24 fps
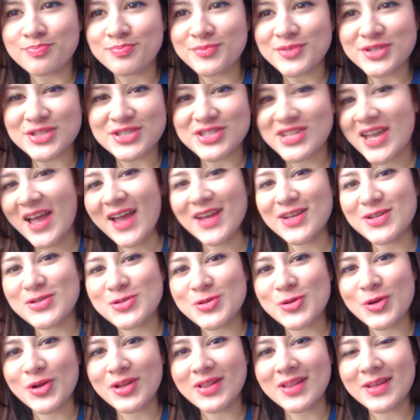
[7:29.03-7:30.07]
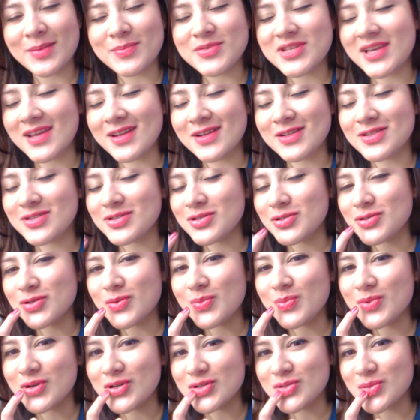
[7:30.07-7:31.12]
shine to your lips and it's
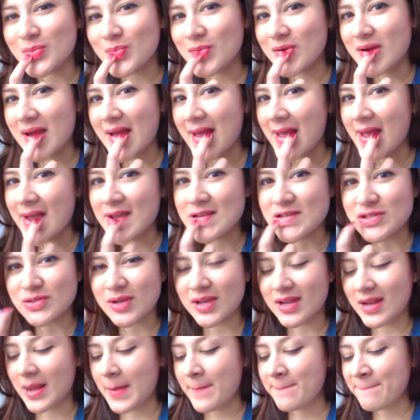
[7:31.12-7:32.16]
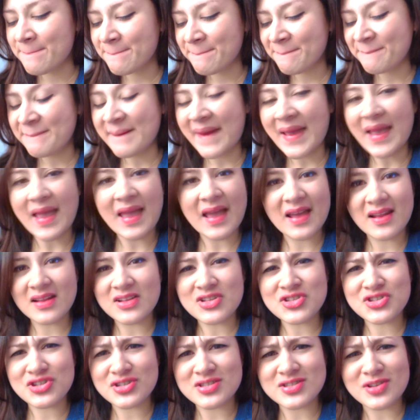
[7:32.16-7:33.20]
super super hydrating and
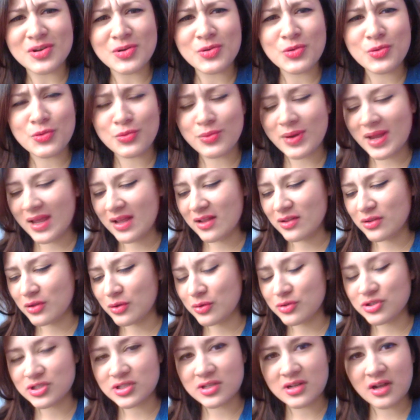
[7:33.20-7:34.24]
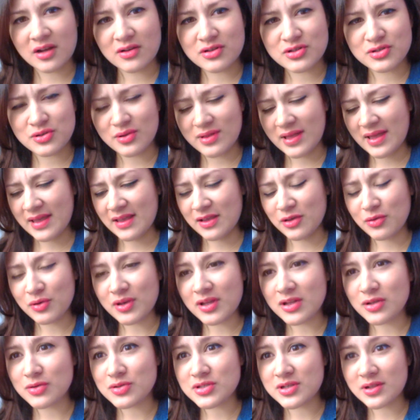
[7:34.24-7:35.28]
it's just a great lotion also like you
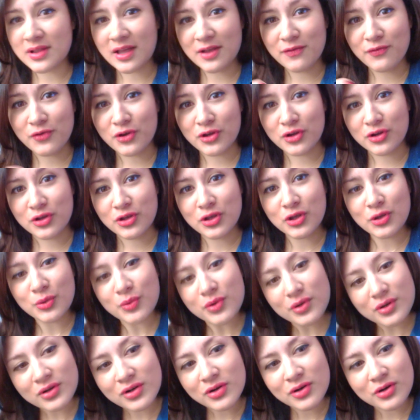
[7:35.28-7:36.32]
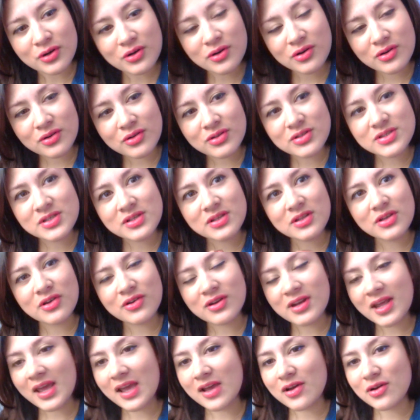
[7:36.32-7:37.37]
can use it like for your cuticles and your
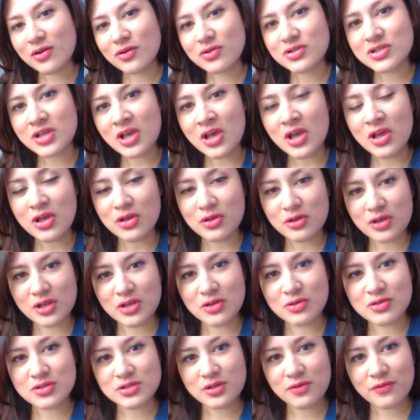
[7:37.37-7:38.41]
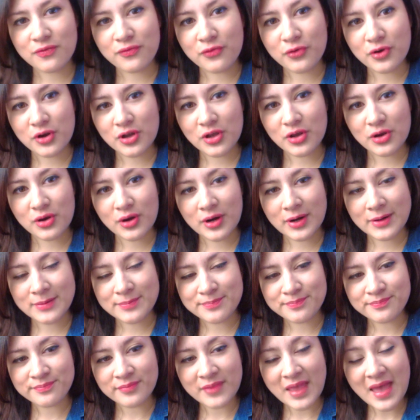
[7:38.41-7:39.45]
nails you can use it for your
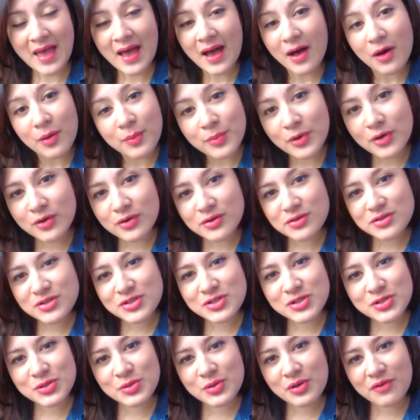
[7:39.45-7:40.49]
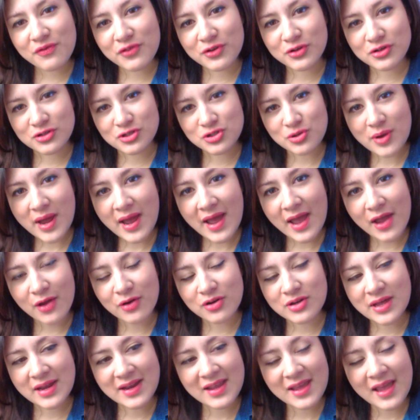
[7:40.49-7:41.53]
um elbows too if they're dry or
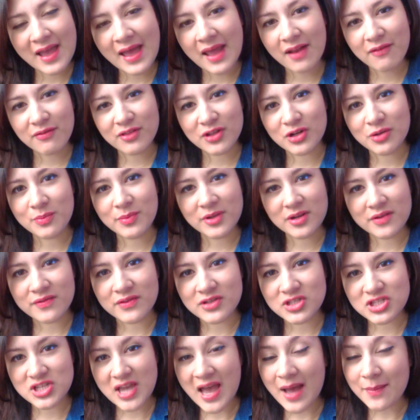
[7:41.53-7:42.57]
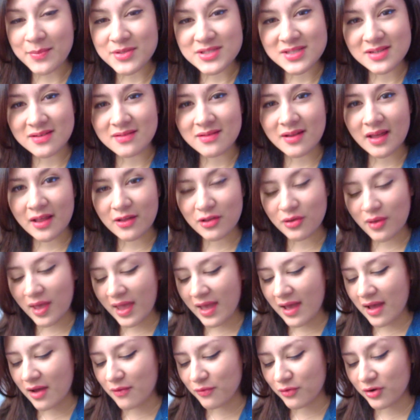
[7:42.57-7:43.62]
any kind of little bit of a chapped skin that you
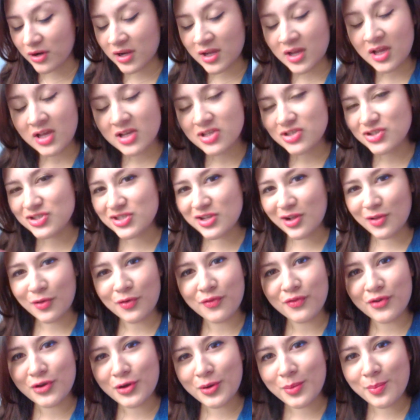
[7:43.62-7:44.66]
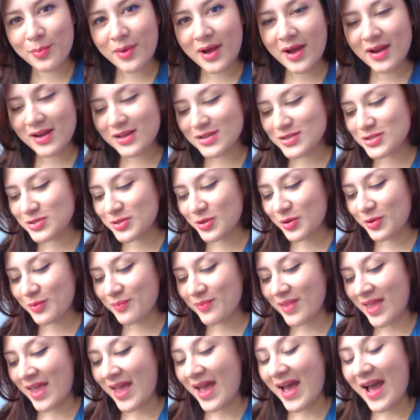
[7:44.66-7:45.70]
have or just all over your body so
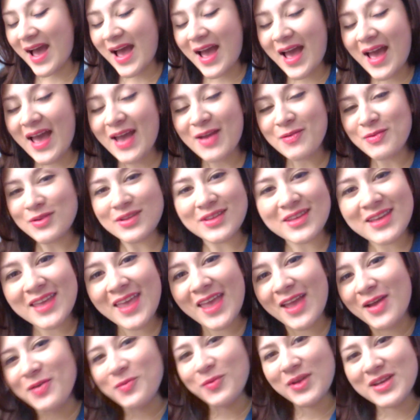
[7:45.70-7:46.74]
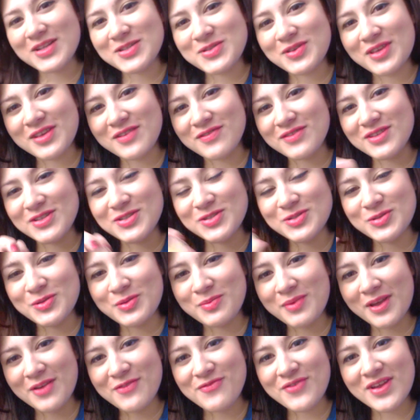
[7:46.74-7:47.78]
I really can't wait to give these to
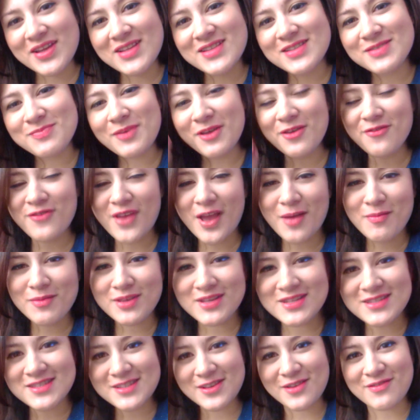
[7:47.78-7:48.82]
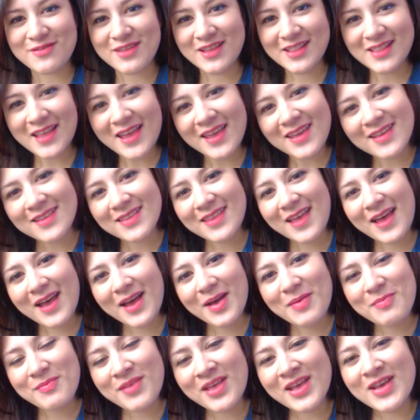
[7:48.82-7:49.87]
my friends, my family, see if they like
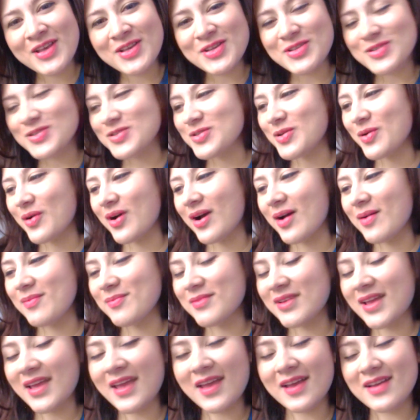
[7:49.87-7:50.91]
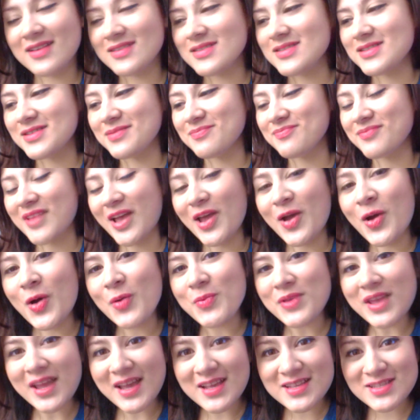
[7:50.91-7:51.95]
them. So, um, and I
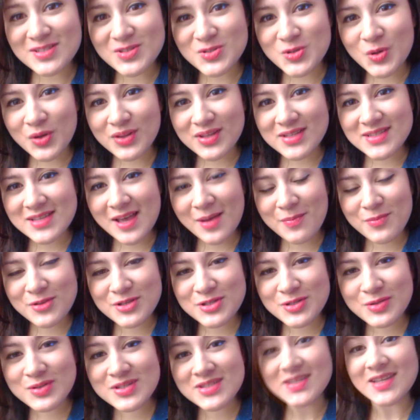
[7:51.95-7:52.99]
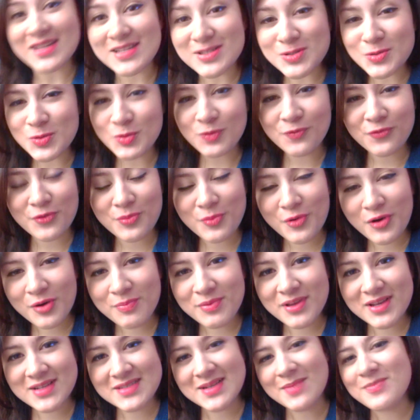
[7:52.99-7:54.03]
hope you guys enjoyed this episode. Stay tuned for more
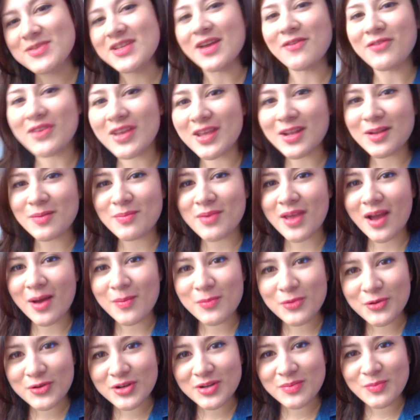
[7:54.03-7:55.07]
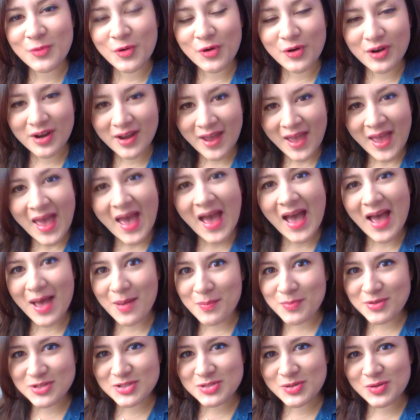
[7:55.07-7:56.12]
because I'm definitely going to be uploading more
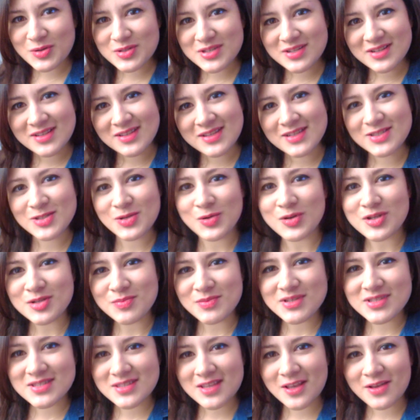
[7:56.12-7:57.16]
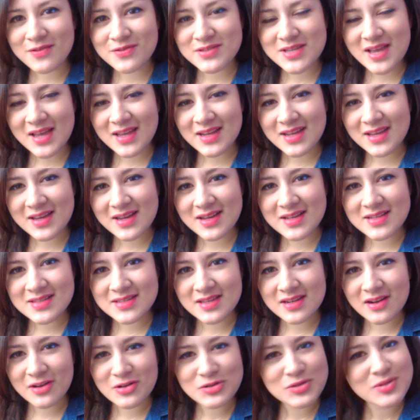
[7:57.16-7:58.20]
episodes and these Christmas gift ideas
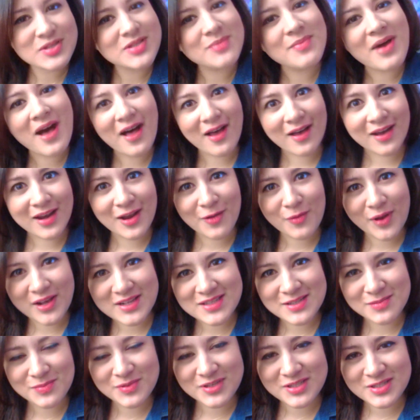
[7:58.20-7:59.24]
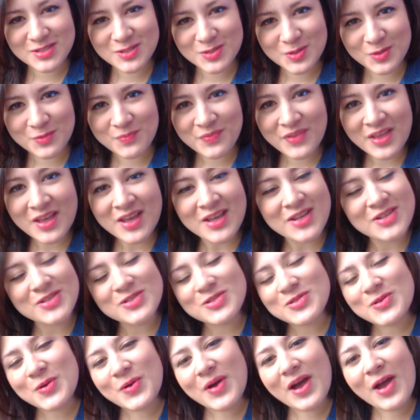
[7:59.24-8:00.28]
and also some holiday recipes too.
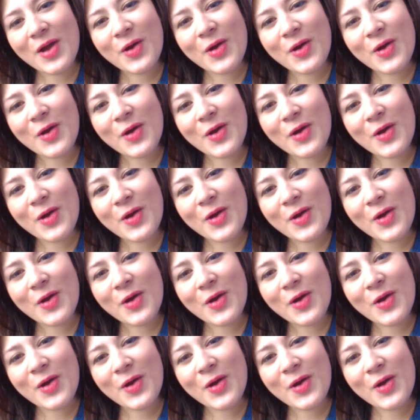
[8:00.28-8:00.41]
So I